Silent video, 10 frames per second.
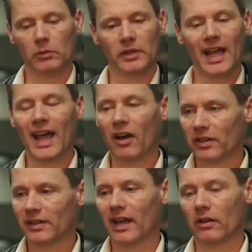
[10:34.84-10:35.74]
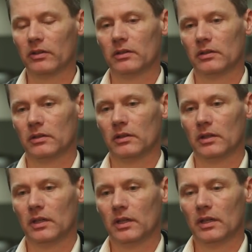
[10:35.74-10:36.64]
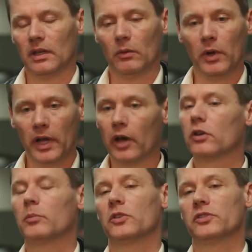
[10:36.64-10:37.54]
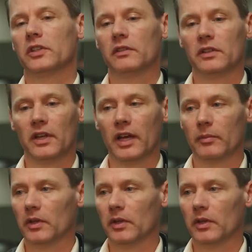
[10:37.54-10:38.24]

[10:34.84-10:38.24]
And without a doubt, 100% of the time,